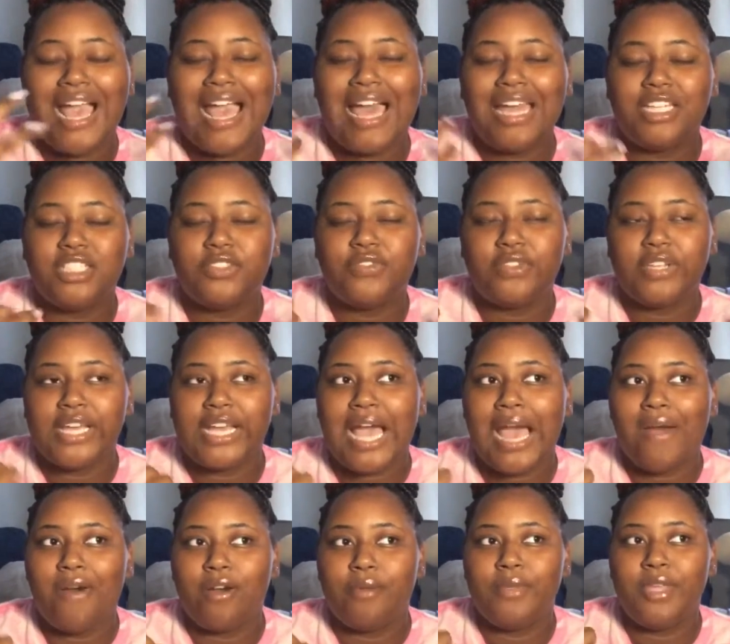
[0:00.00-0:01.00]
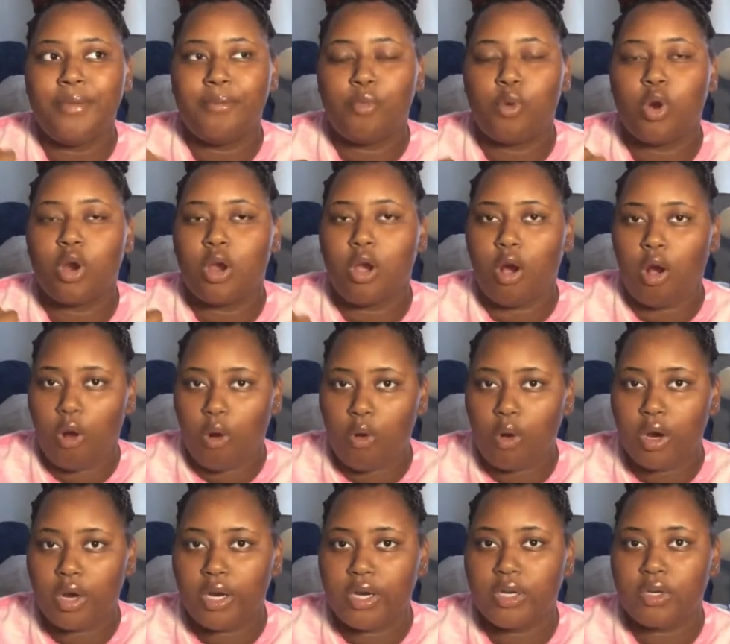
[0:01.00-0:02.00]
just feel like I would be more
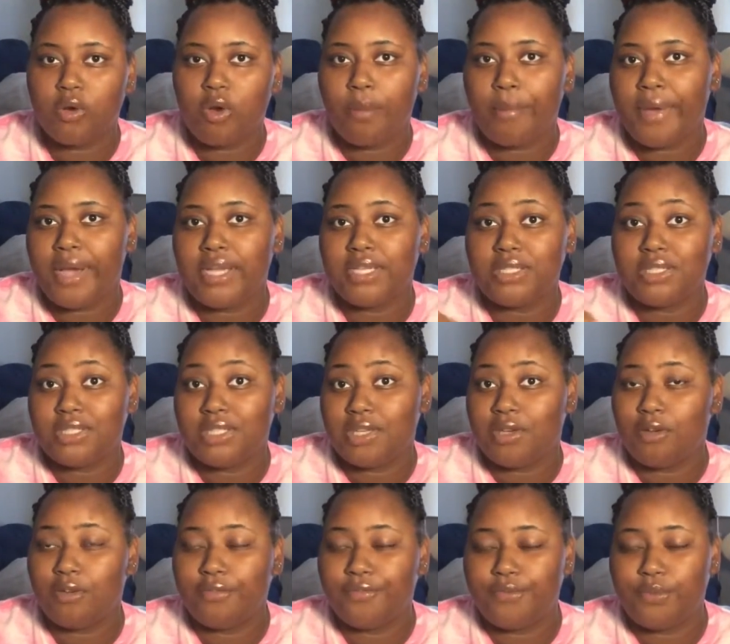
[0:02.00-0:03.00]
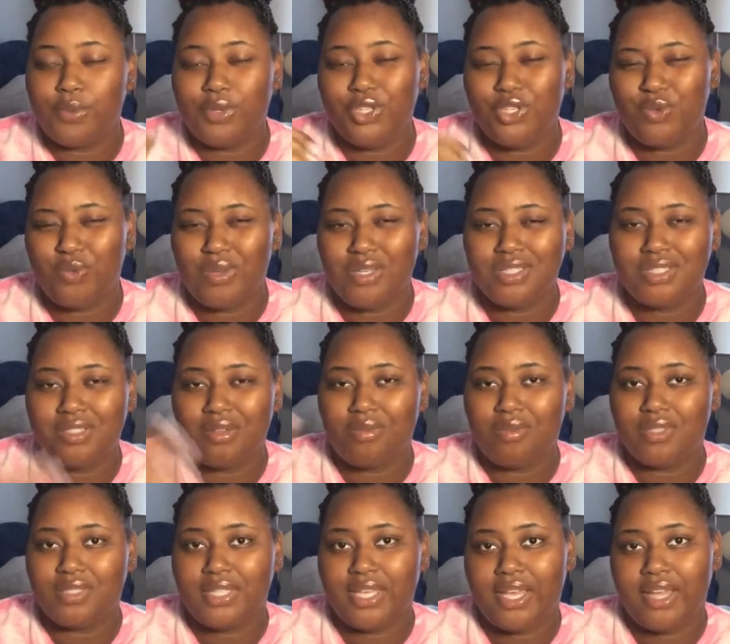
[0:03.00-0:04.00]
hard on myself when doing
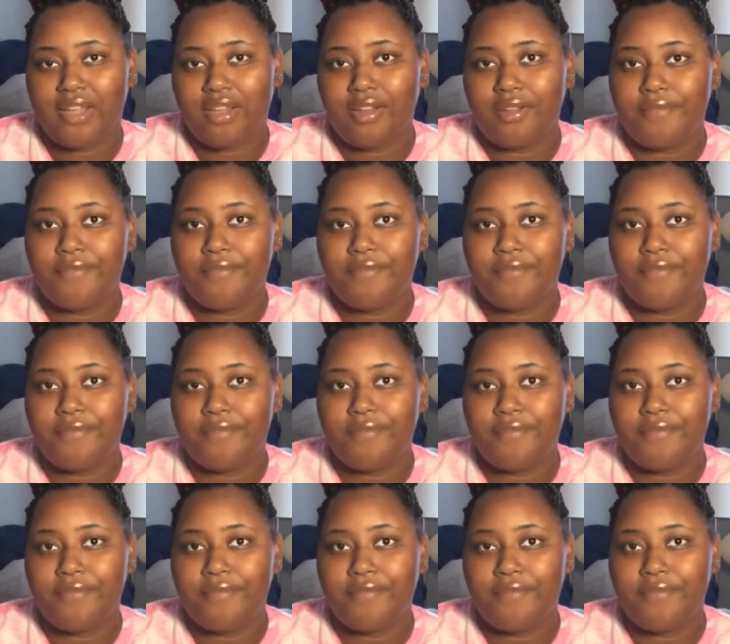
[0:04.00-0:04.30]
someone's hair